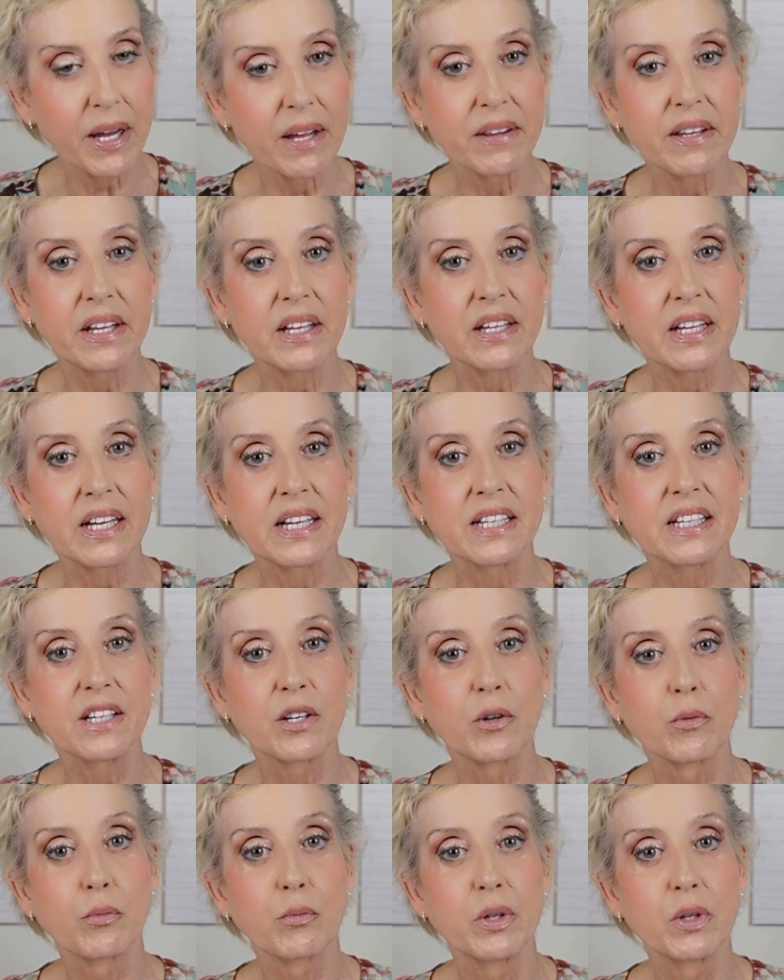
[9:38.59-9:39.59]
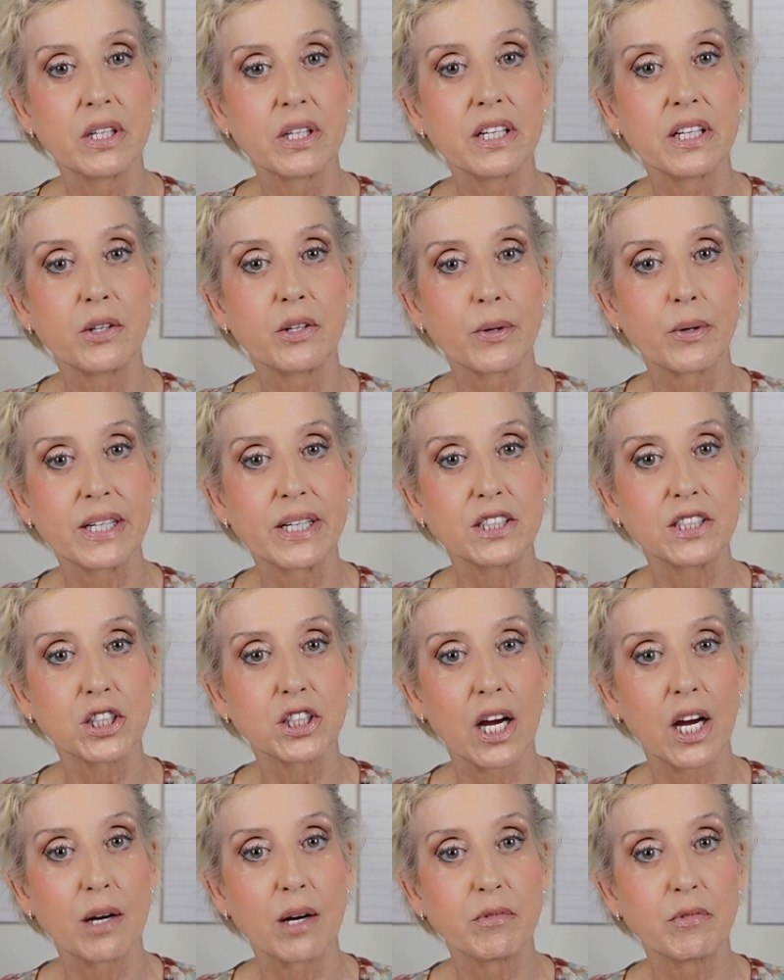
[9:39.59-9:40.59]
I think they did a really great
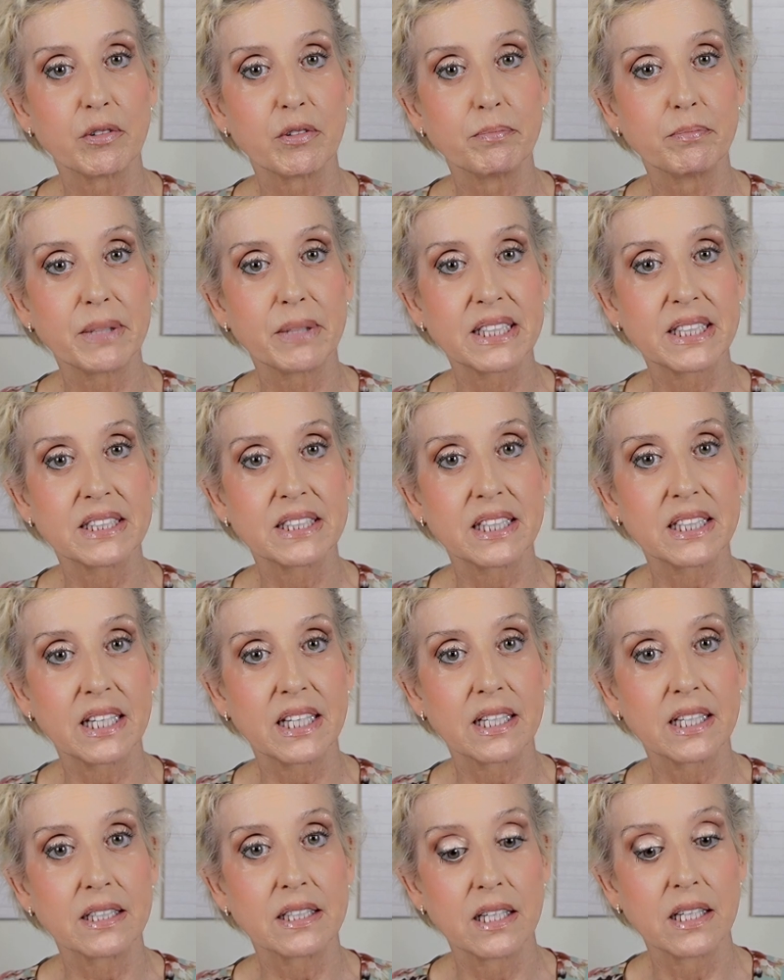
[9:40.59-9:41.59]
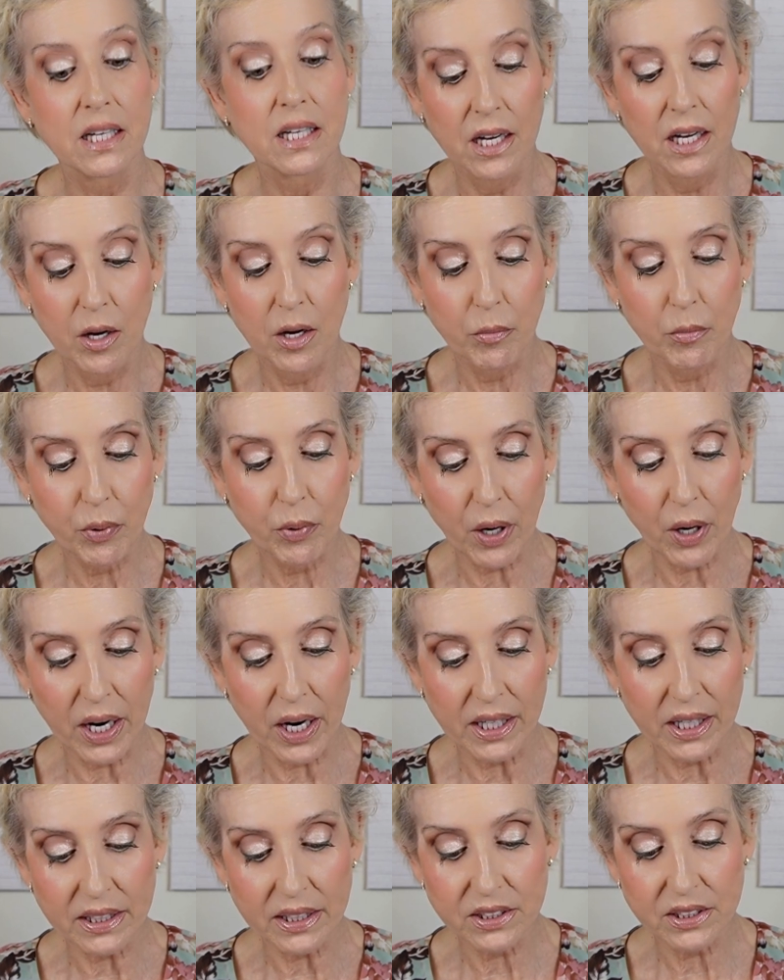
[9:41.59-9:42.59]
job of mixing in
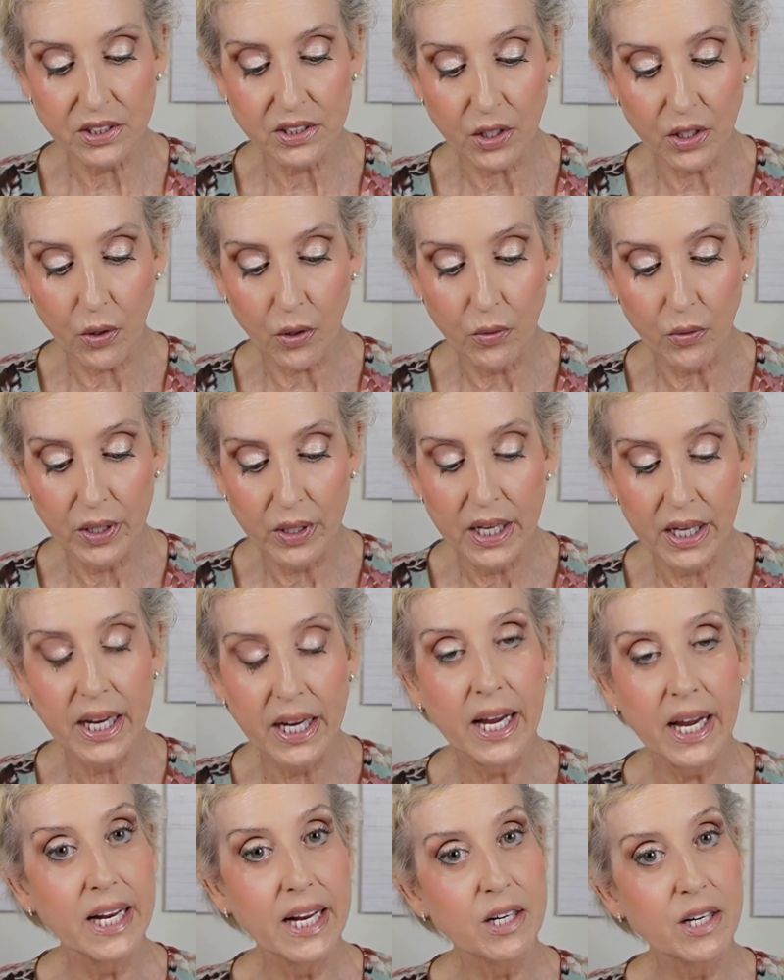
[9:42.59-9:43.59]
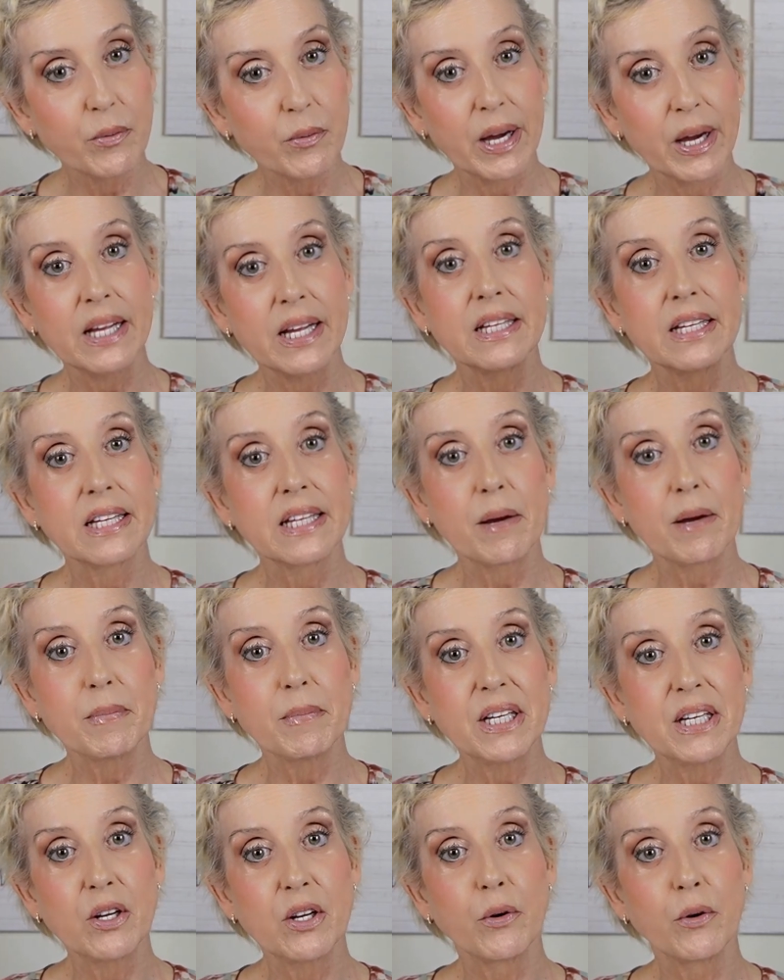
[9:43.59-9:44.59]
products. So anyway, let
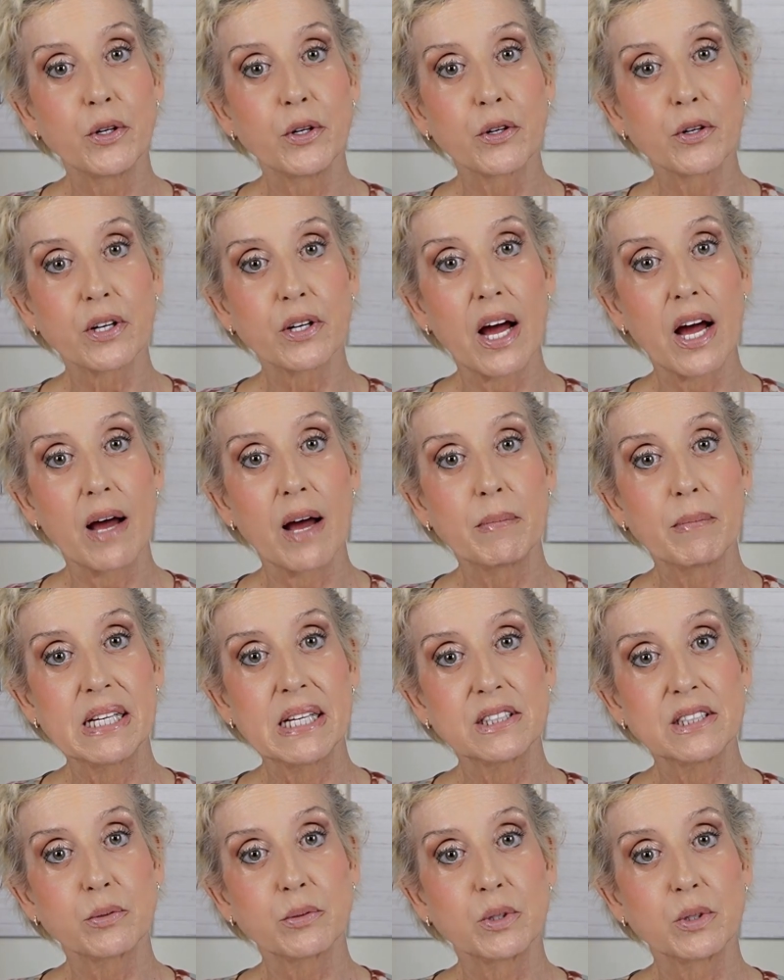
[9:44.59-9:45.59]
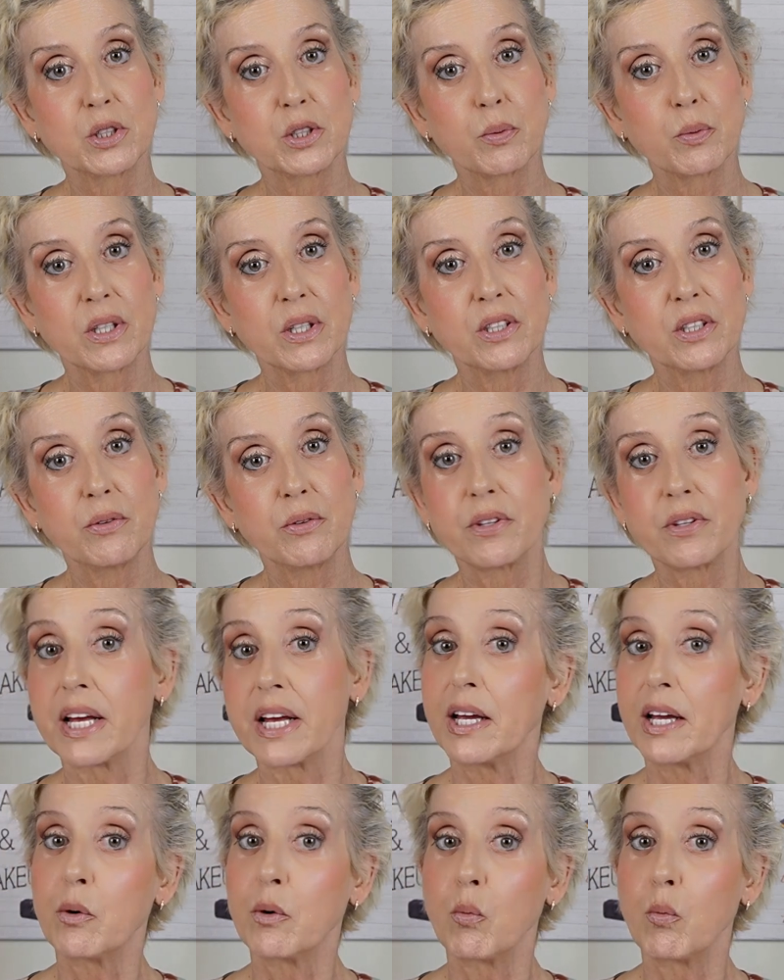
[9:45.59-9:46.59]
me know your comments, which one you
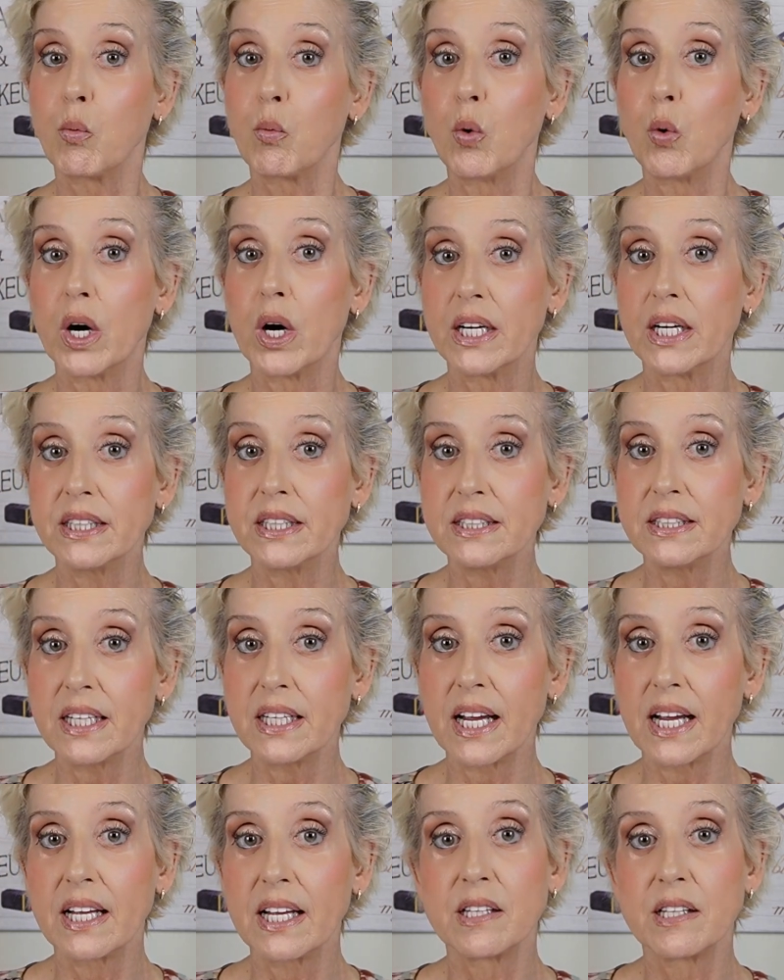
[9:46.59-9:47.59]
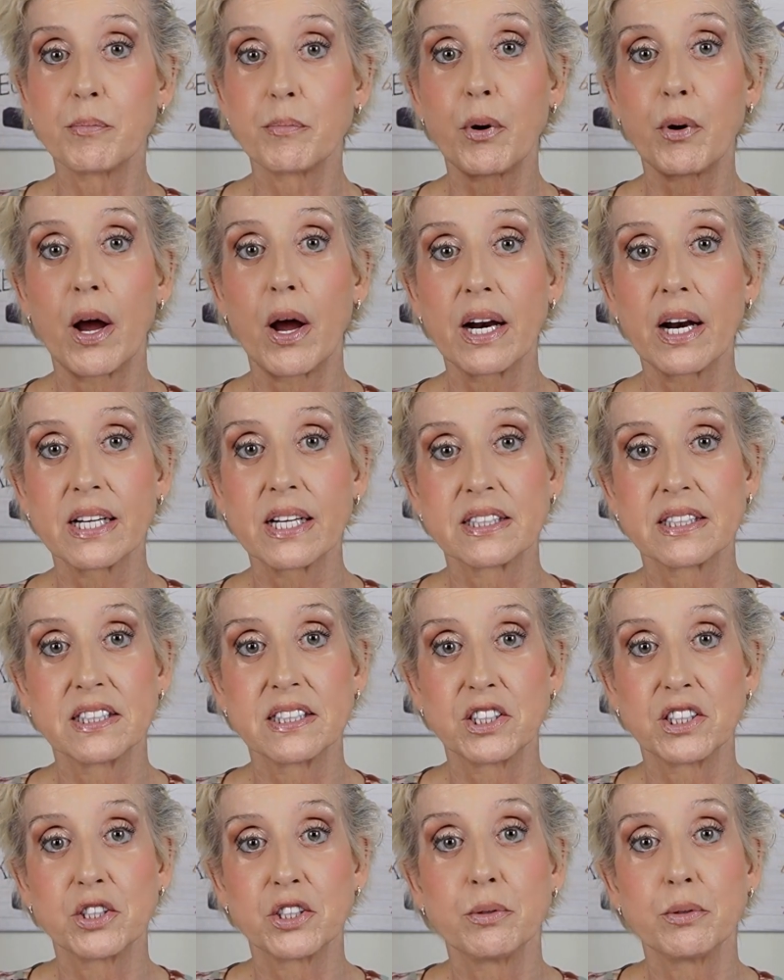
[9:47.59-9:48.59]
think won, and the products
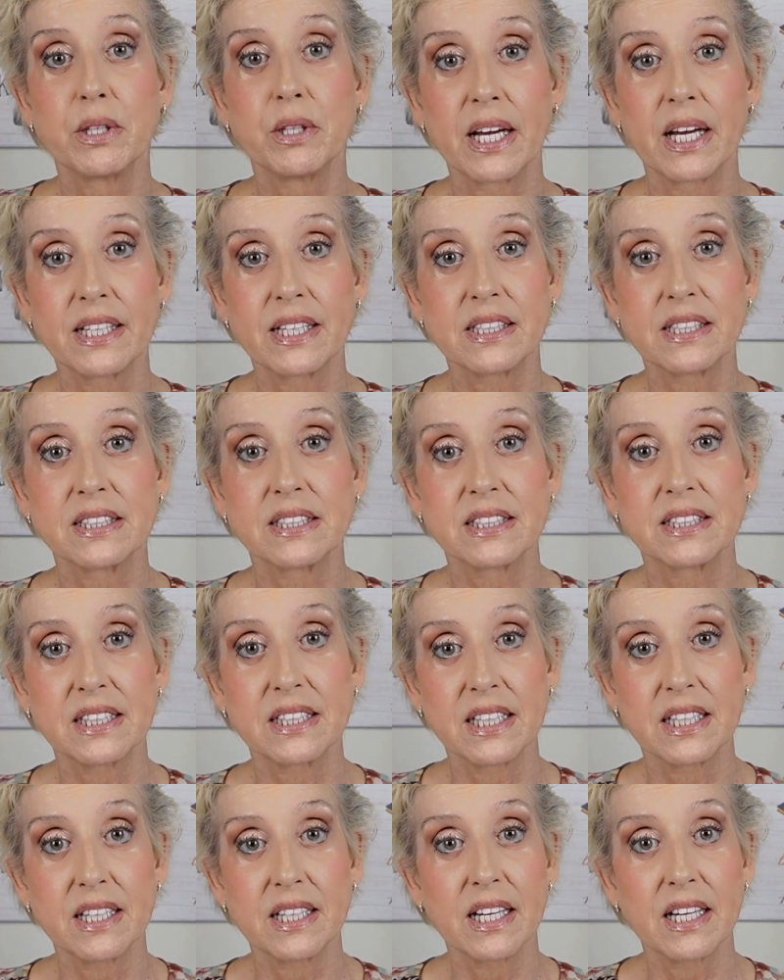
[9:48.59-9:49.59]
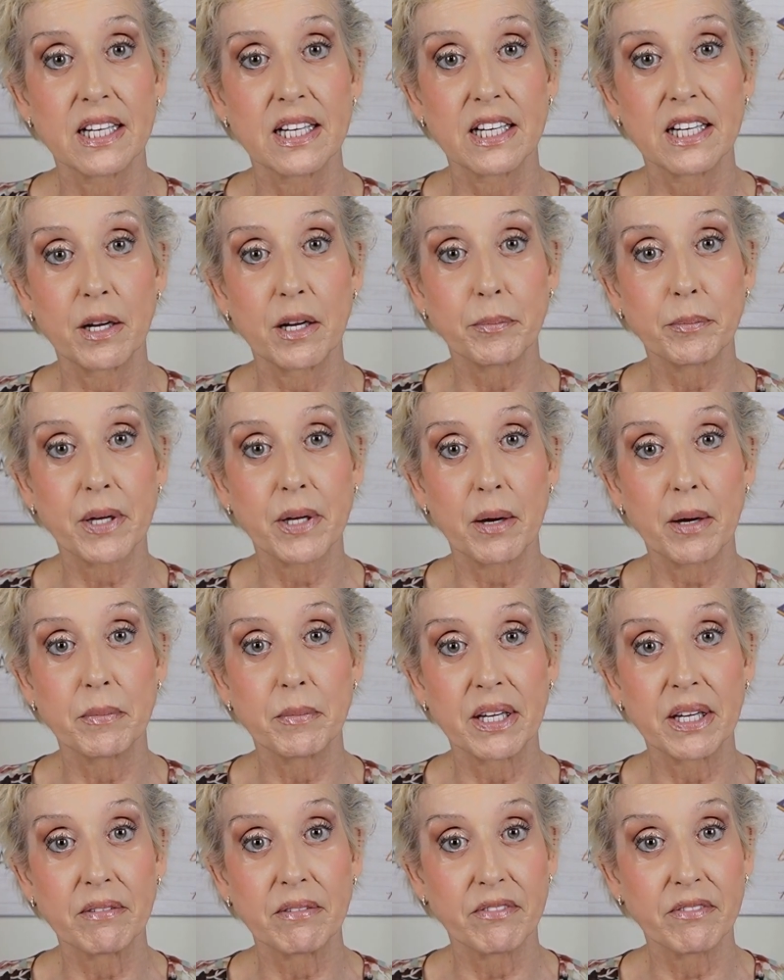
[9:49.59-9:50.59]
that you'd like to see in an
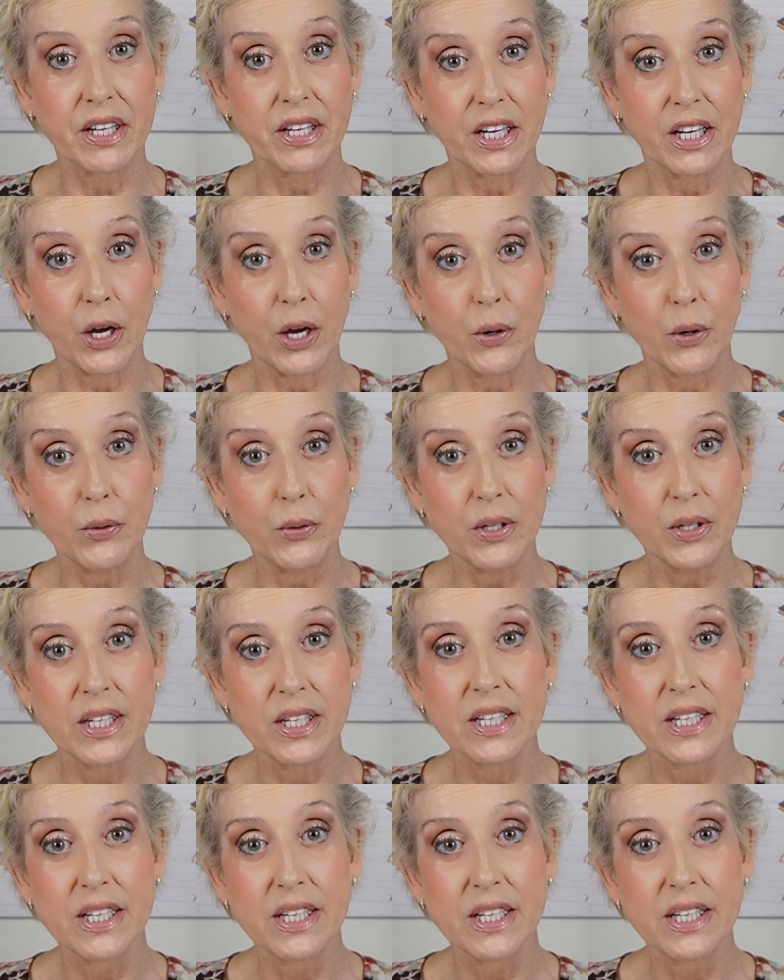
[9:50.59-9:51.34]
upcoming video.